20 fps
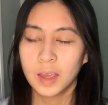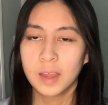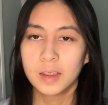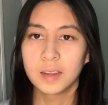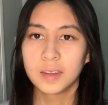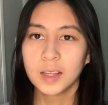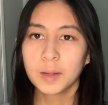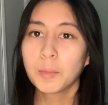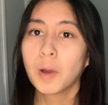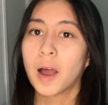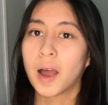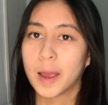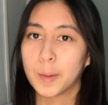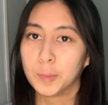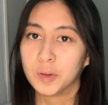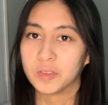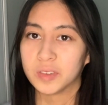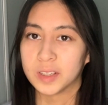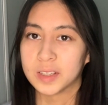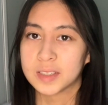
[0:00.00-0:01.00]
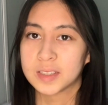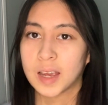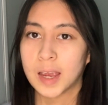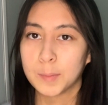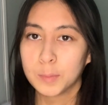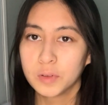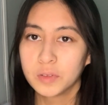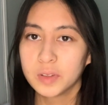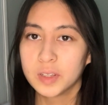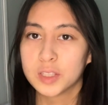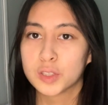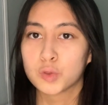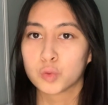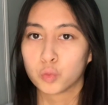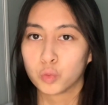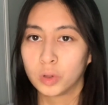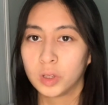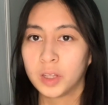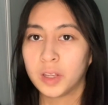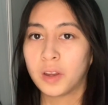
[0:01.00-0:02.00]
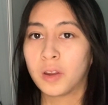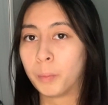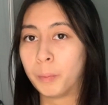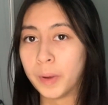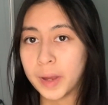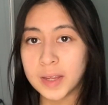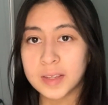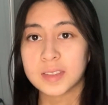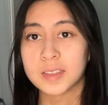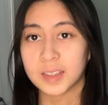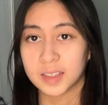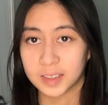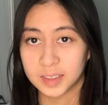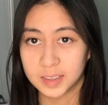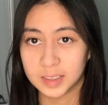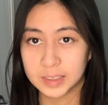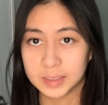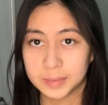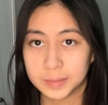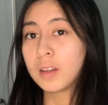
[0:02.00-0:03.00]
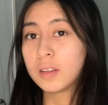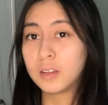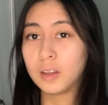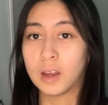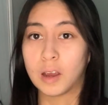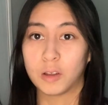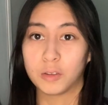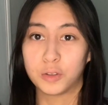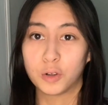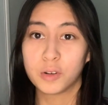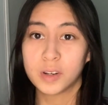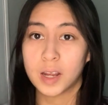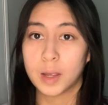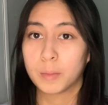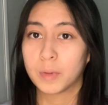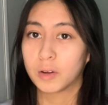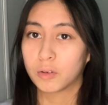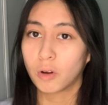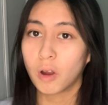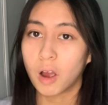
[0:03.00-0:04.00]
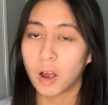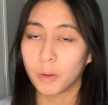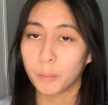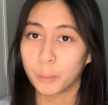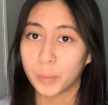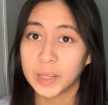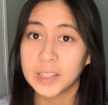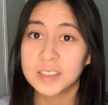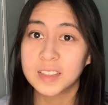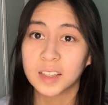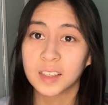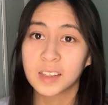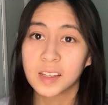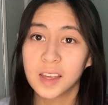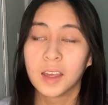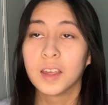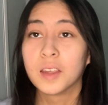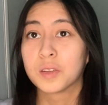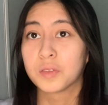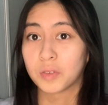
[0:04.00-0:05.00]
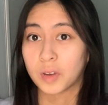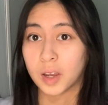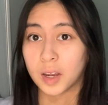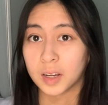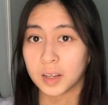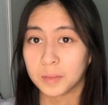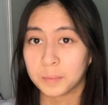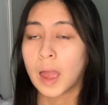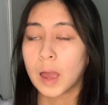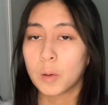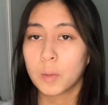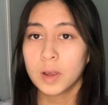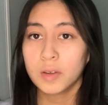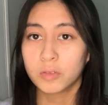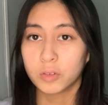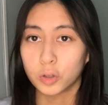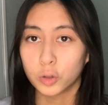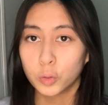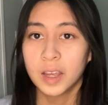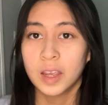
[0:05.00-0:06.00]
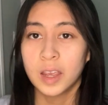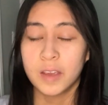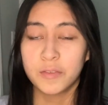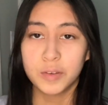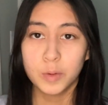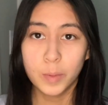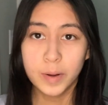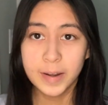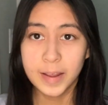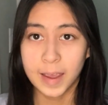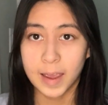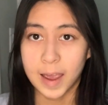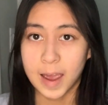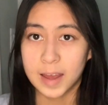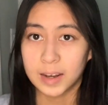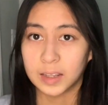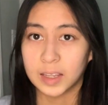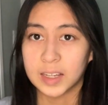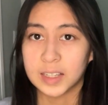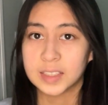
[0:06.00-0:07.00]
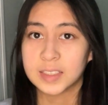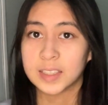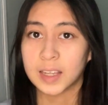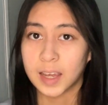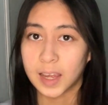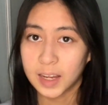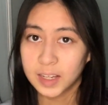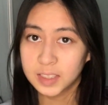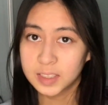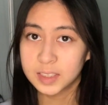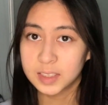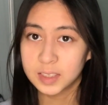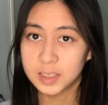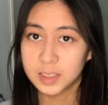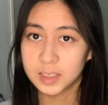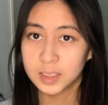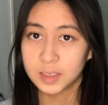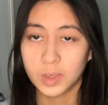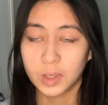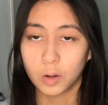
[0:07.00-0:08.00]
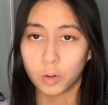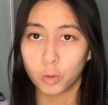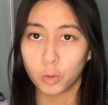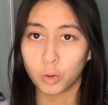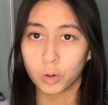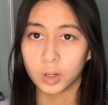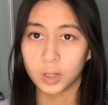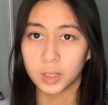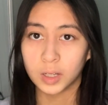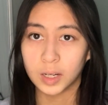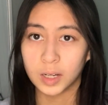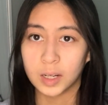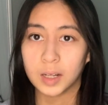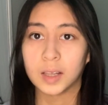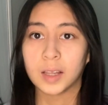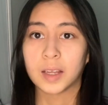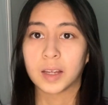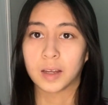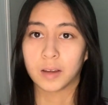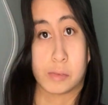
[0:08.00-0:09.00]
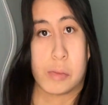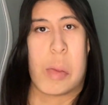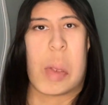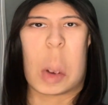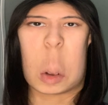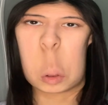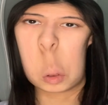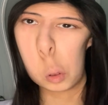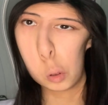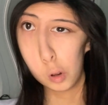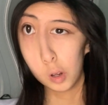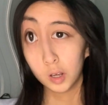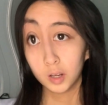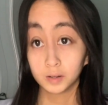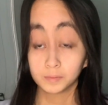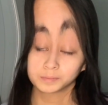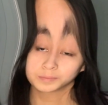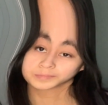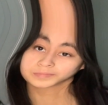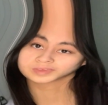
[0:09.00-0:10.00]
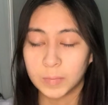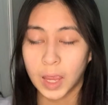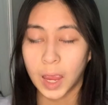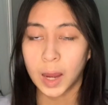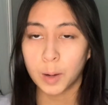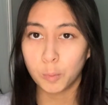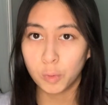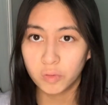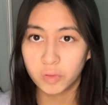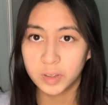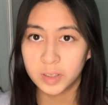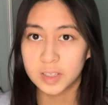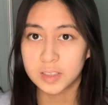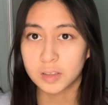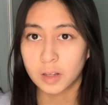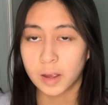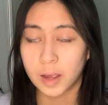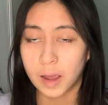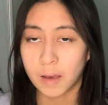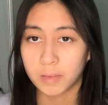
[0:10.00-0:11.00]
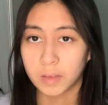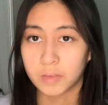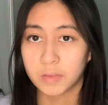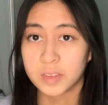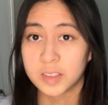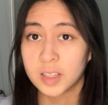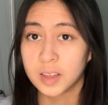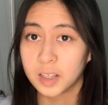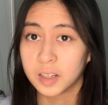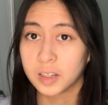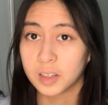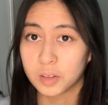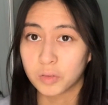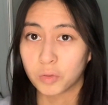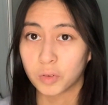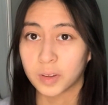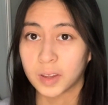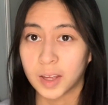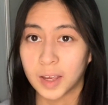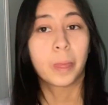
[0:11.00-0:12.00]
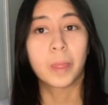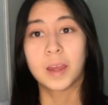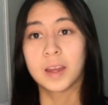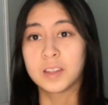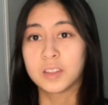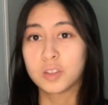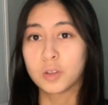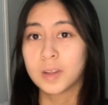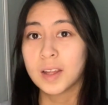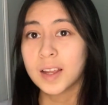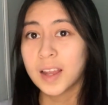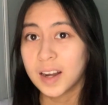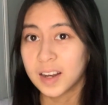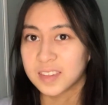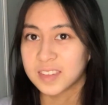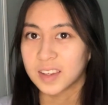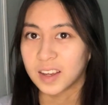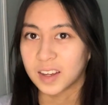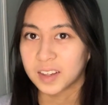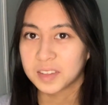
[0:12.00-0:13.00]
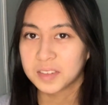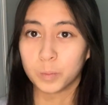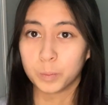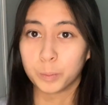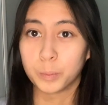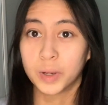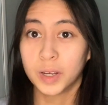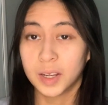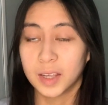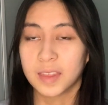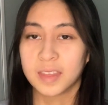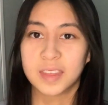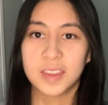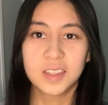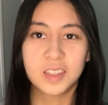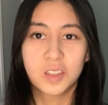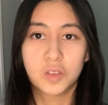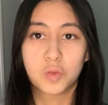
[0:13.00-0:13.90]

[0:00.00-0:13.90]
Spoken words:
The thing about iMovie is really basic. You know, don't get me wrong, basic is fine. However, if you want to add like texts or like a filter on, iMovie does not have the facilities for that. And so that kind of sucks. But this is